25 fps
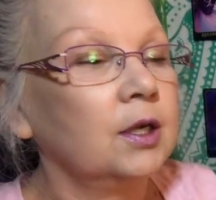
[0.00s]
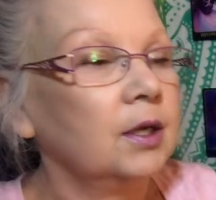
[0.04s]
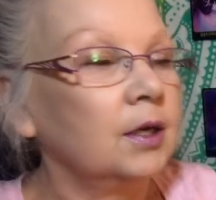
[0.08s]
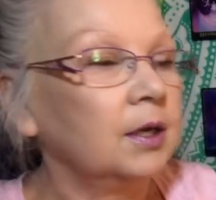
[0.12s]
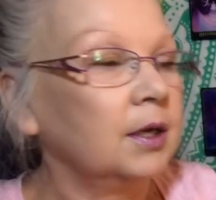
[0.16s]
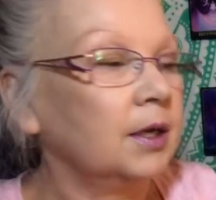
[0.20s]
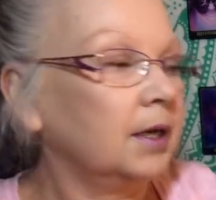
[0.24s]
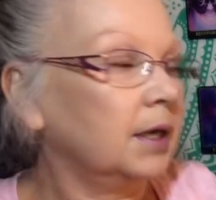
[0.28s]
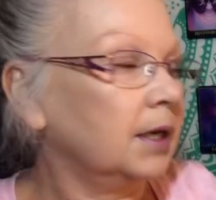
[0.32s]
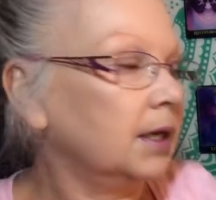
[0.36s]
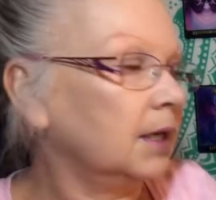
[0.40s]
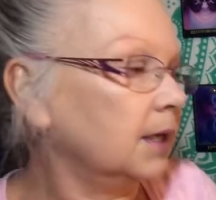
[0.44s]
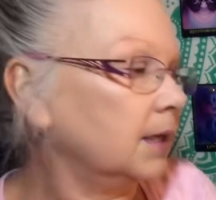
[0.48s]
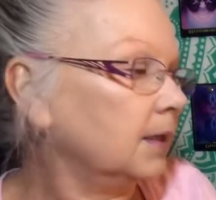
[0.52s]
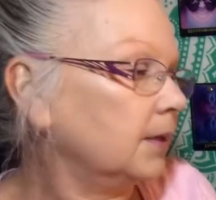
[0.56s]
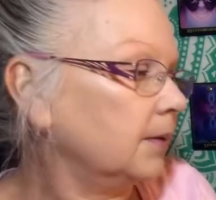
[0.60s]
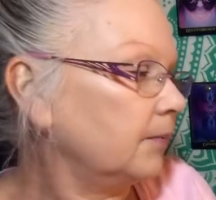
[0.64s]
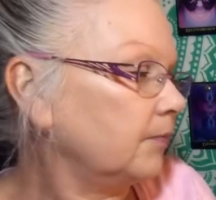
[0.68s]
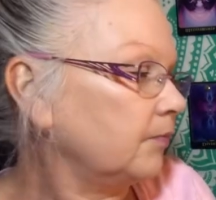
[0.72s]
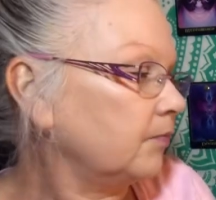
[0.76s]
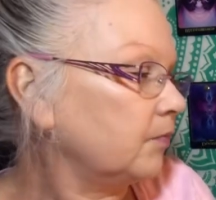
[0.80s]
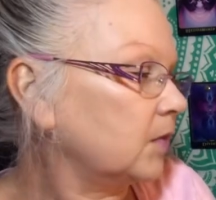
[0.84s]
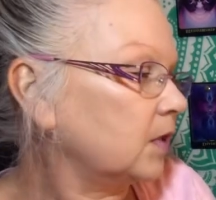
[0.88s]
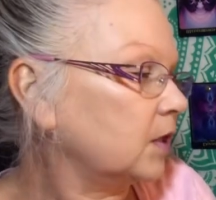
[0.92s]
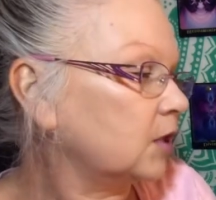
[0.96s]

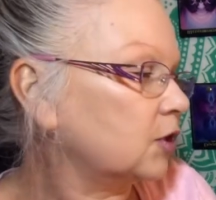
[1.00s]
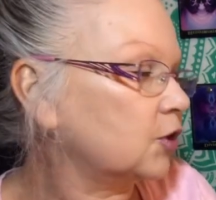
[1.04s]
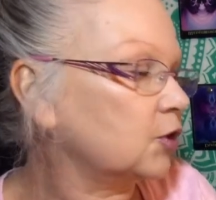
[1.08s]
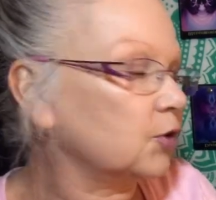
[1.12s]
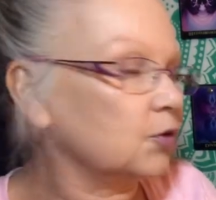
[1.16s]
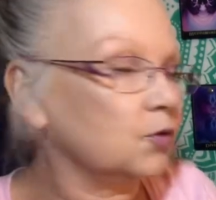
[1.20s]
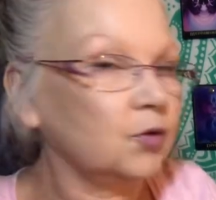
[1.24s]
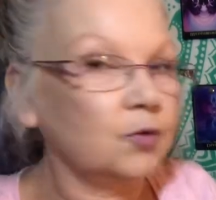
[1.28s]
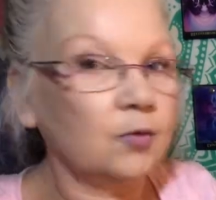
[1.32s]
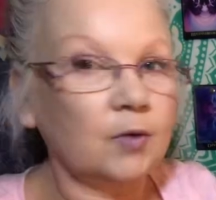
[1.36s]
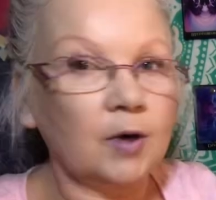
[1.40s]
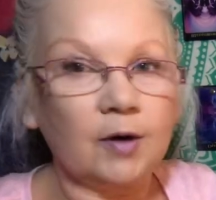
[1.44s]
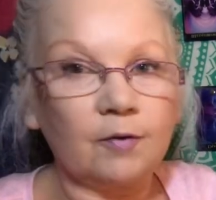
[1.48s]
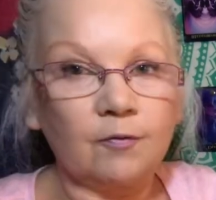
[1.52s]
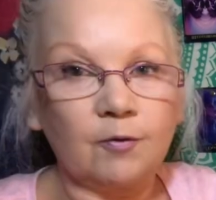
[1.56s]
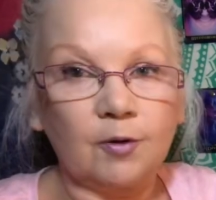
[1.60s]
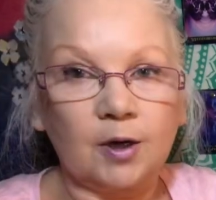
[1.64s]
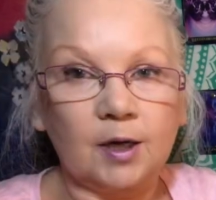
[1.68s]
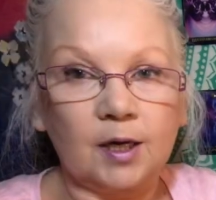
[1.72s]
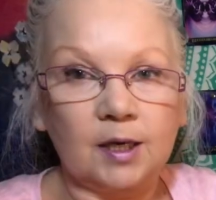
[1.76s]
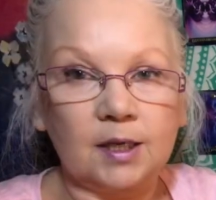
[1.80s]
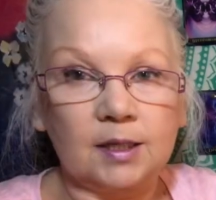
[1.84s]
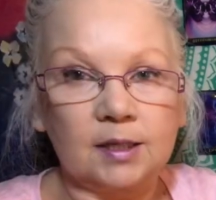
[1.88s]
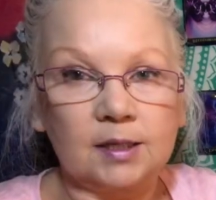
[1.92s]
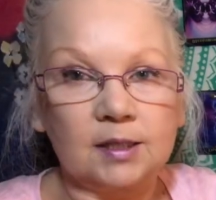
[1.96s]
to
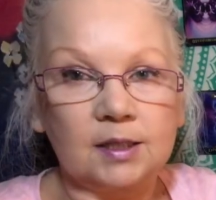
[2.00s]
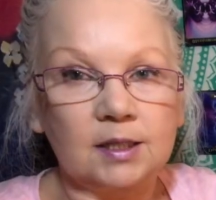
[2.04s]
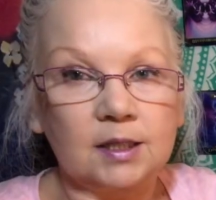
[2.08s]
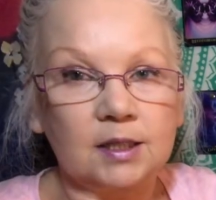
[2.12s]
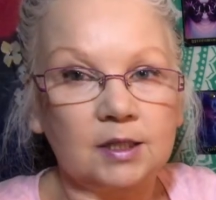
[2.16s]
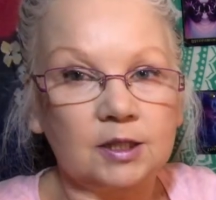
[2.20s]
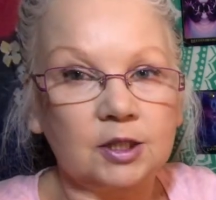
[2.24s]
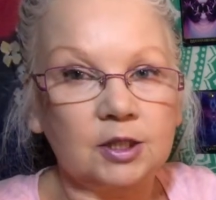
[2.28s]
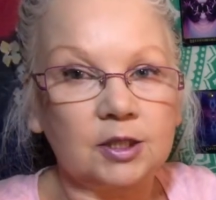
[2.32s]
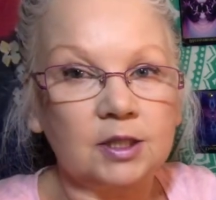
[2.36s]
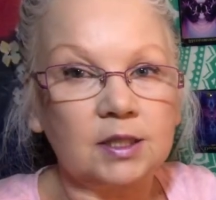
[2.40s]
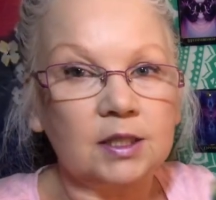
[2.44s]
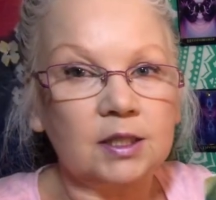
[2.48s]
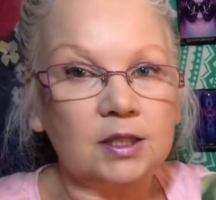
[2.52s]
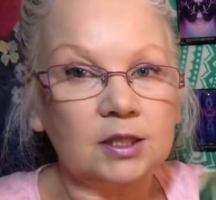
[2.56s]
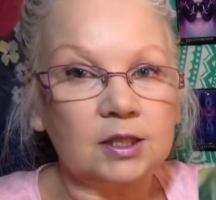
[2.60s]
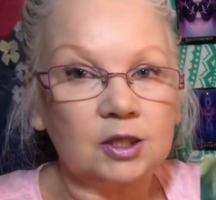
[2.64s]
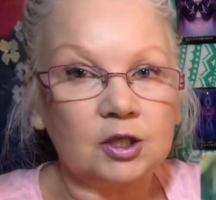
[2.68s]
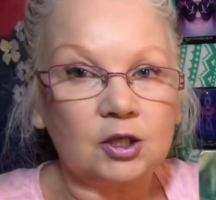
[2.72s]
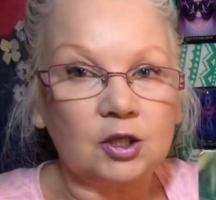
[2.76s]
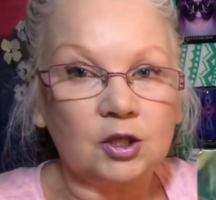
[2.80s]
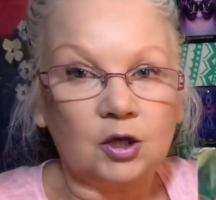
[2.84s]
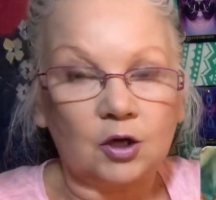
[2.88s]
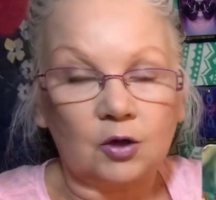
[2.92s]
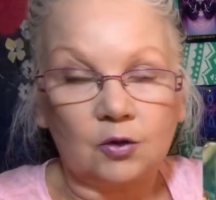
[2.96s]
whoever it is that just
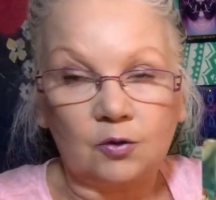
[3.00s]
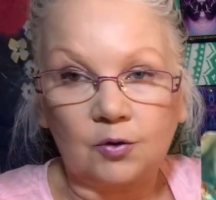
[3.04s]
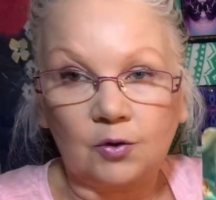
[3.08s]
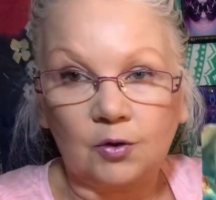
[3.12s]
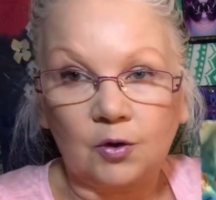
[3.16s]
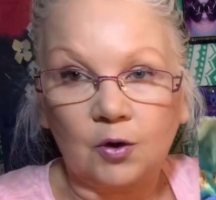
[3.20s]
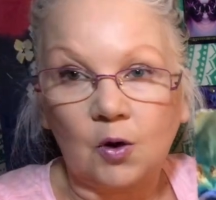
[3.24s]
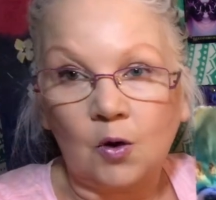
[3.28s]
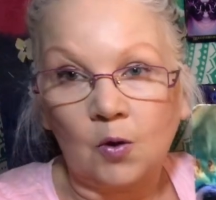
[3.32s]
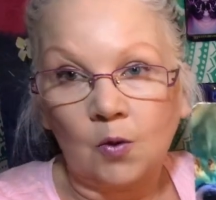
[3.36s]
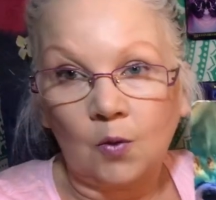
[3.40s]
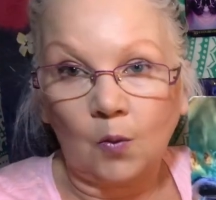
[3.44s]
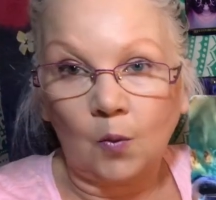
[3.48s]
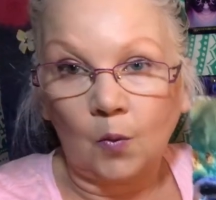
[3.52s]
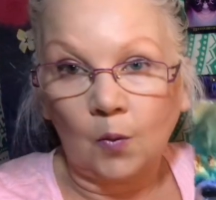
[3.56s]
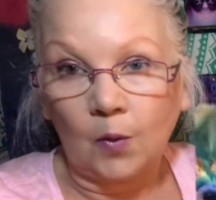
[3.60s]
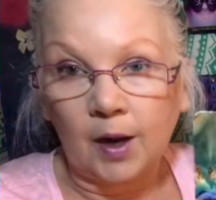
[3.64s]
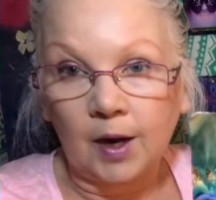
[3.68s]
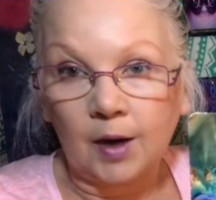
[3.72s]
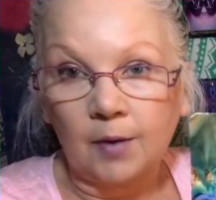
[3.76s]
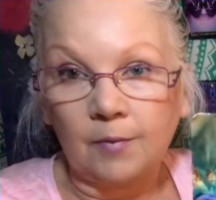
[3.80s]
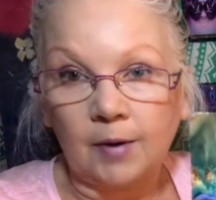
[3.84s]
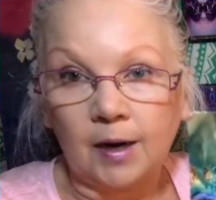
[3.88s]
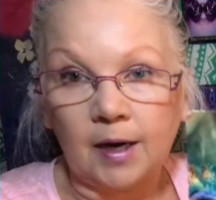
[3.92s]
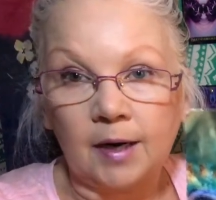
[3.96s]
needs to go their own
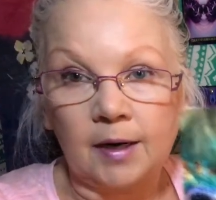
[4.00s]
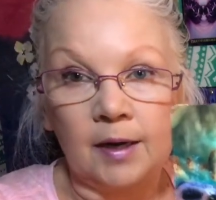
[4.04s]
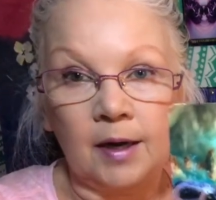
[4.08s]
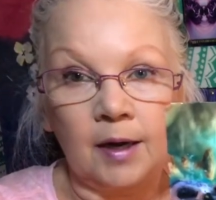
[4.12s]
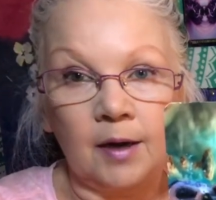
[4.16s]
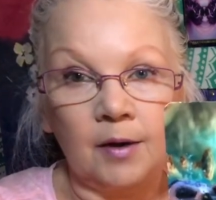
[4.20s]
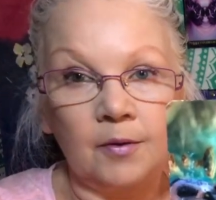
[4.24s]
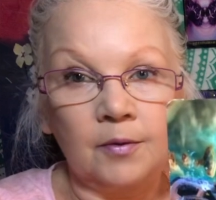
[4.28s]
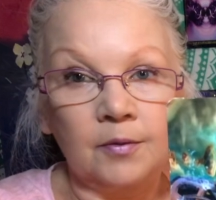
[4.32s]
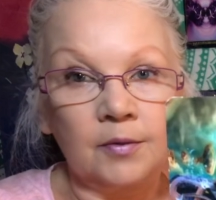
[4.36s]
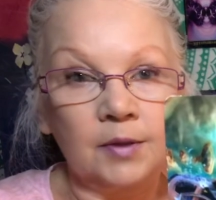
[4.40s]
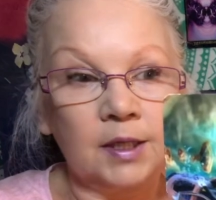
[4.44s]
way right now.